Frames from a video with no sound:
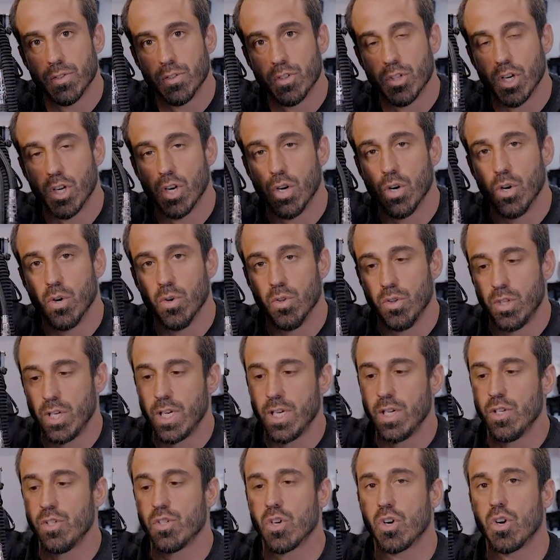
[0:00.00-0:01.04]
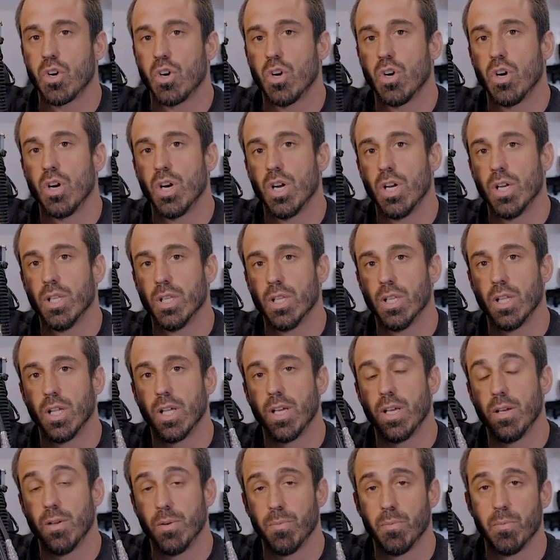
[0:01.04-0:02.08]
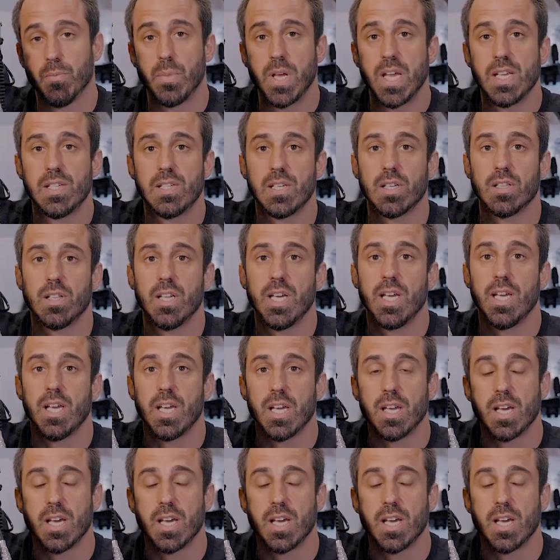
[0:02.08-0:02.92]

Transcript: So these are basically